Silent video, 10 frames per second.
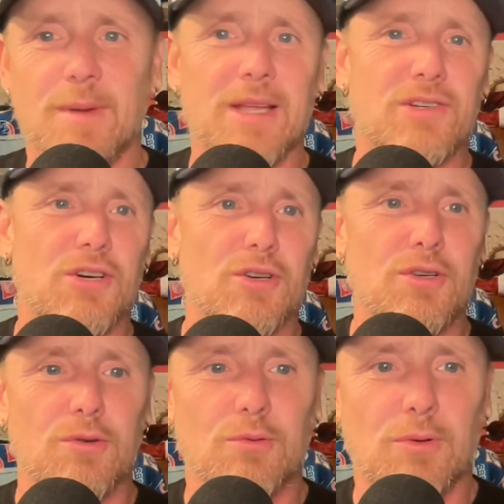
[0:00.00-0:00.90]
Make sure
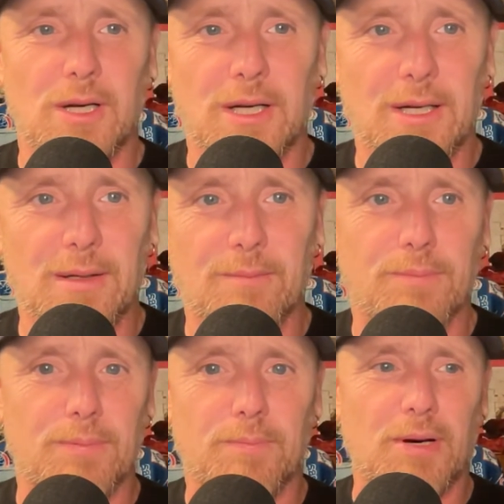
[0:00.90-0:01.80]
you
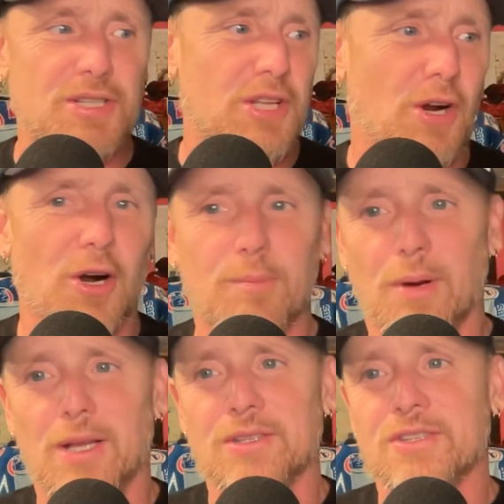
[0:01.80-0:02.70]
press the heart
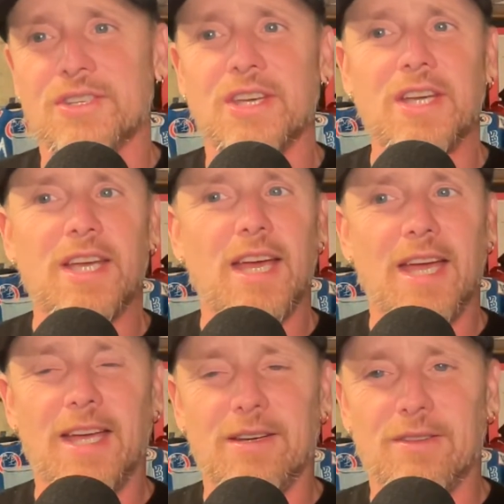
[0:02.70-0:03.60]
buttons
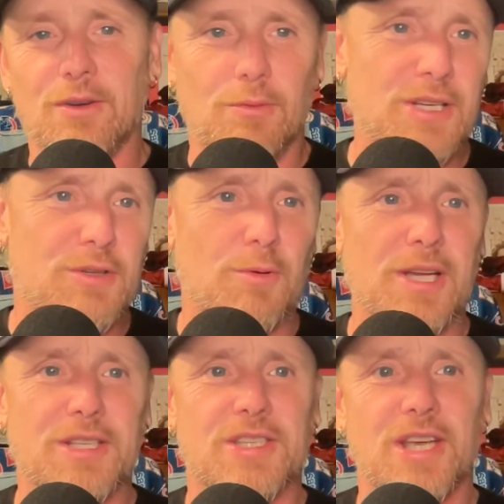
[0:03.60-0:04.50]
and the
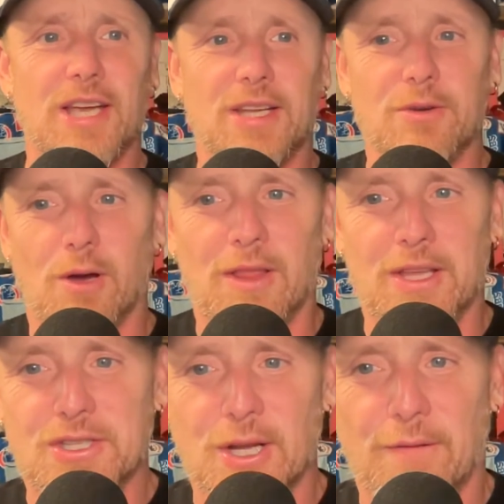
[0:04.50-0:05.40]
retweets and do all
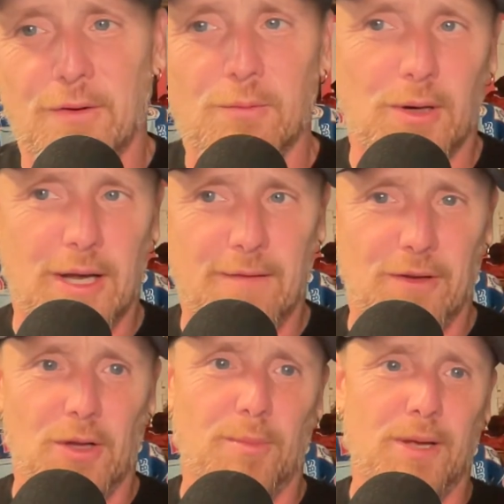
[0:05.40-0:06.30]
that stuff, and we'll have
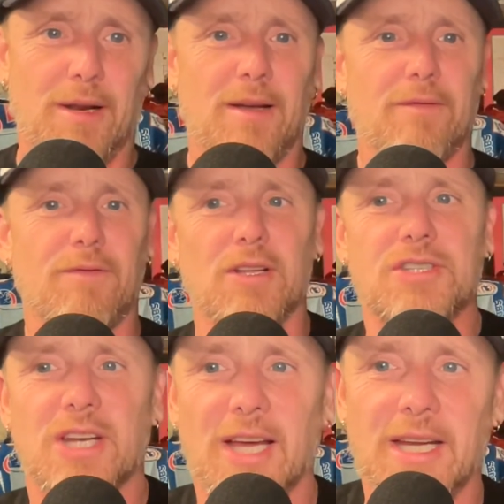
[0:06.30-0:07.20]
a little bit of fun
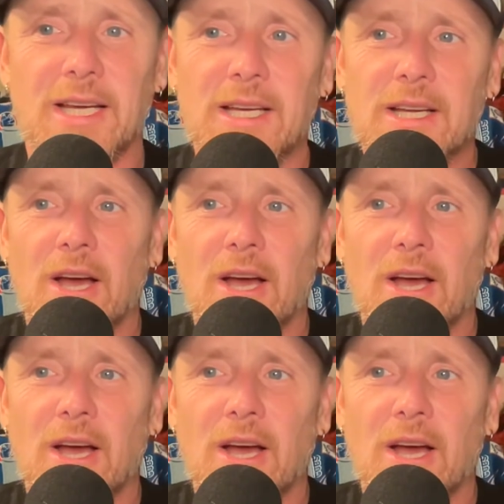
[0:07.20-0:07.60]
tonight.